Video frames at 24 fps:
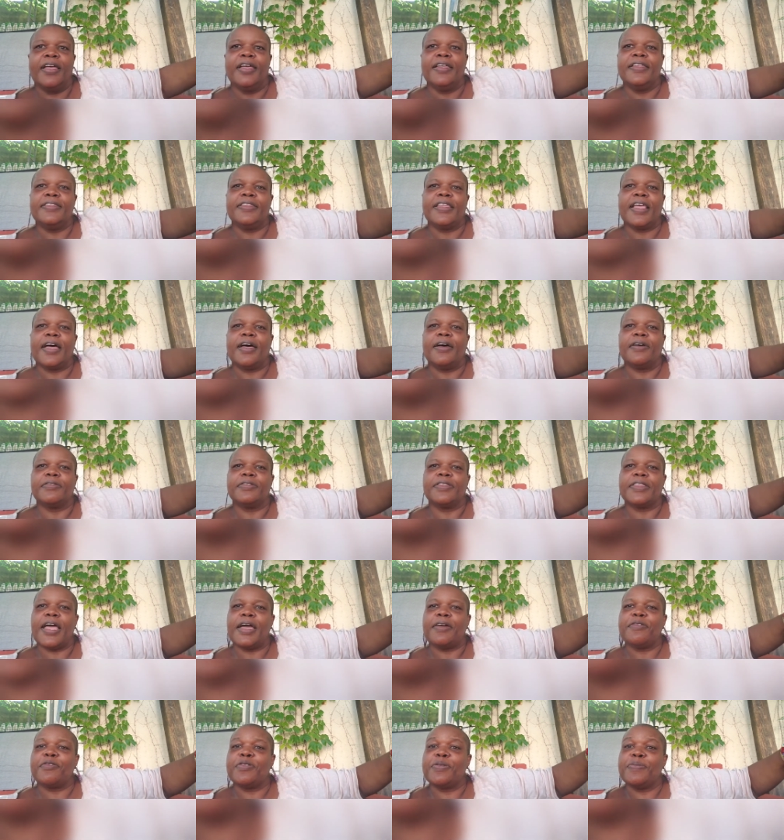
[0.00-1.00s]
Now,
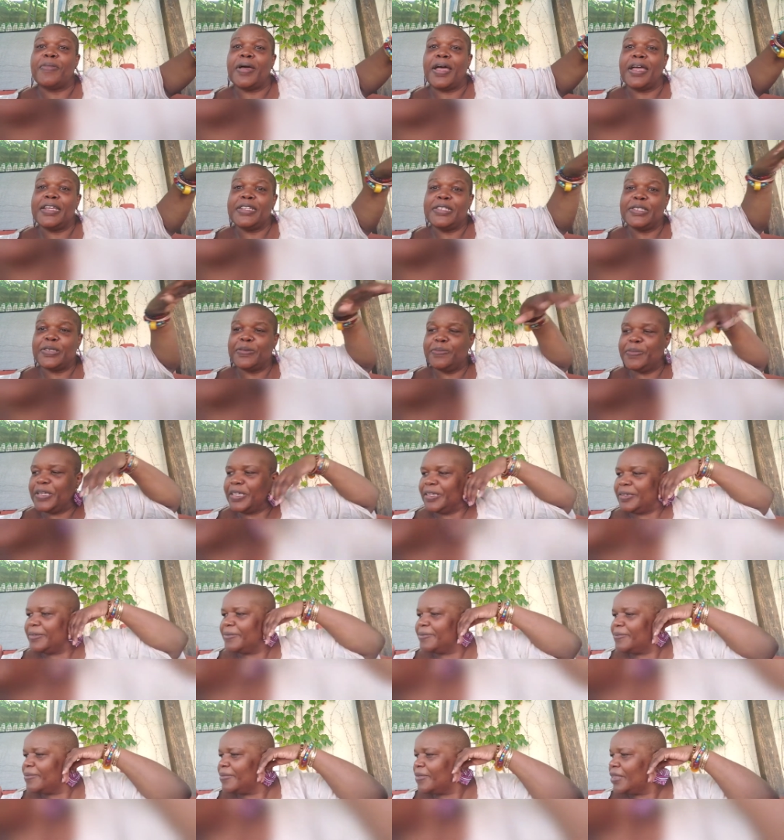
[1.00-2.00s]
that reminds me,
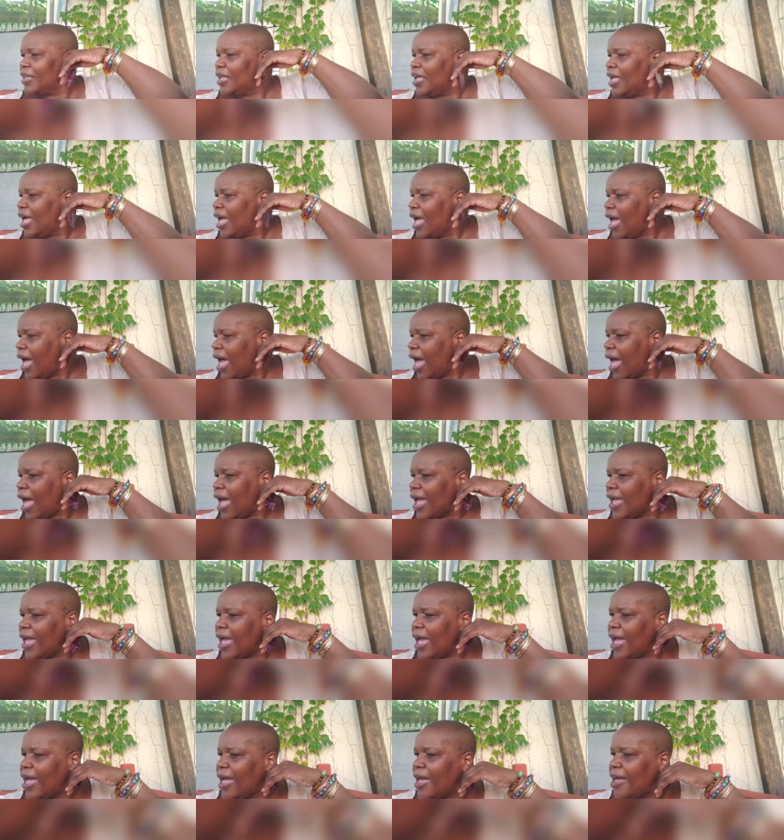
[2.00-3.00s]
I
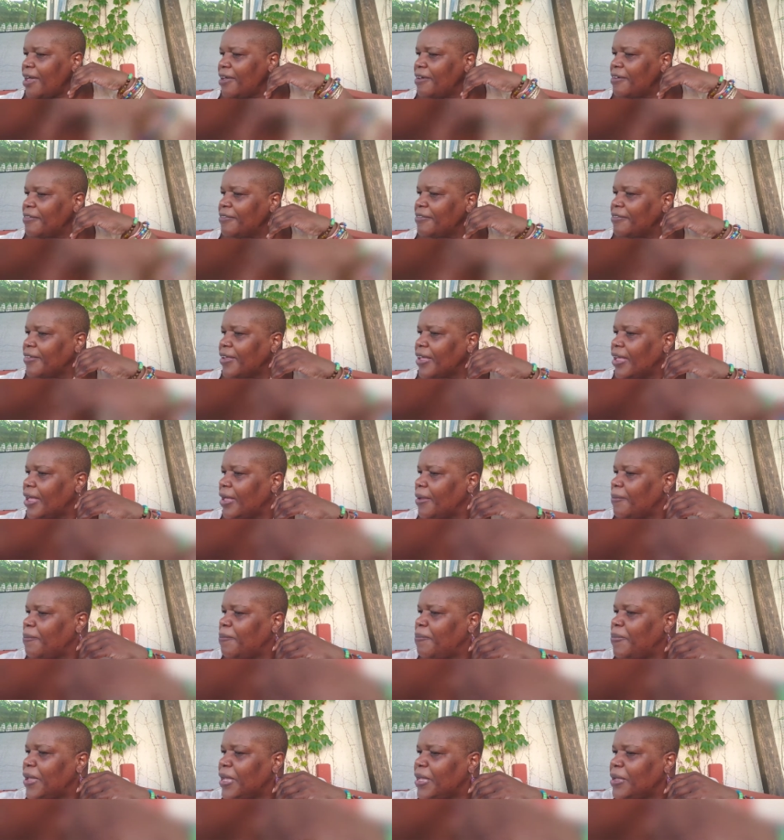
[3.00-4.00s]
have a
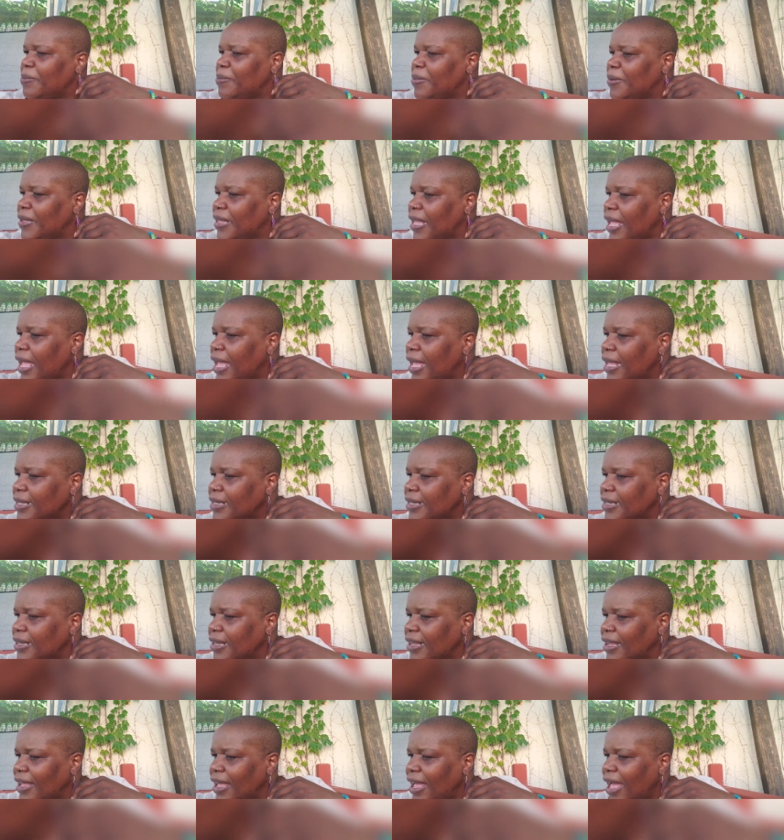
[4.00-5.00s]
Baa-ble hat.
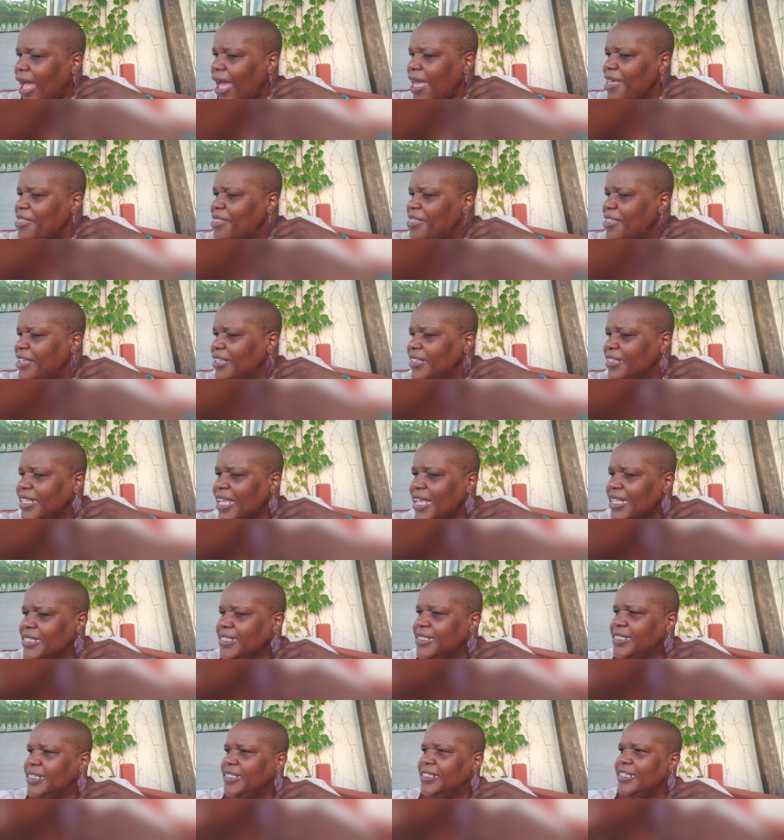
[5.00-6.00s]
I think
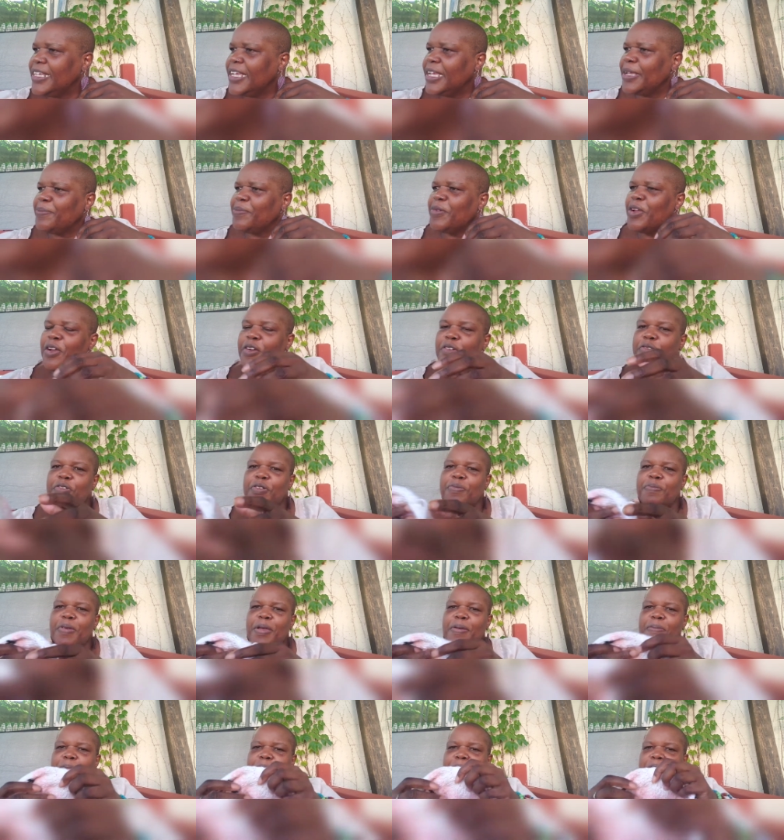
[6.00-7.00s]
that's the name.
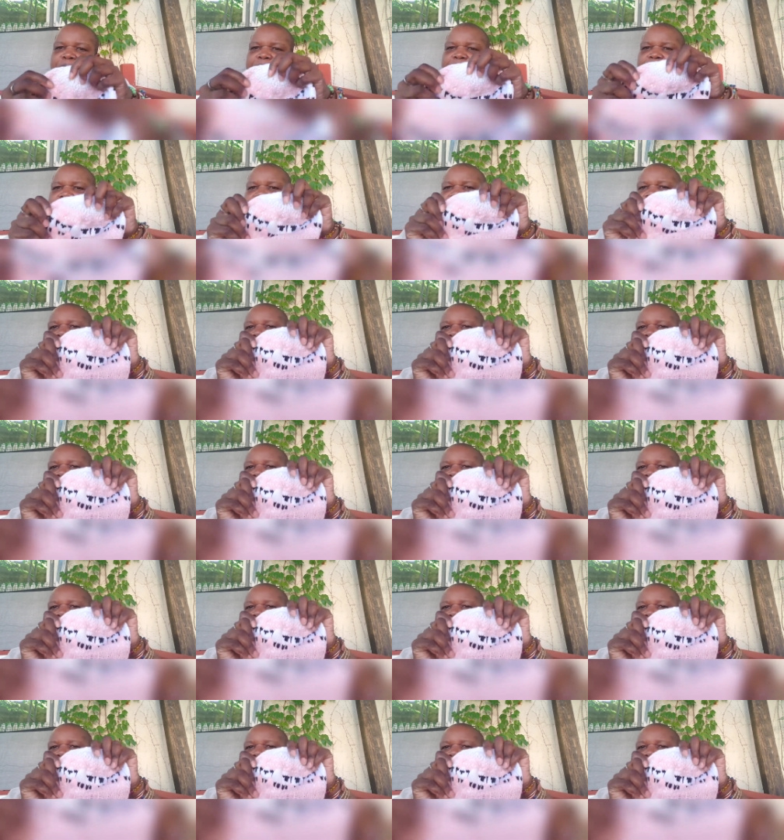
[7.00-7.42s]
Remember the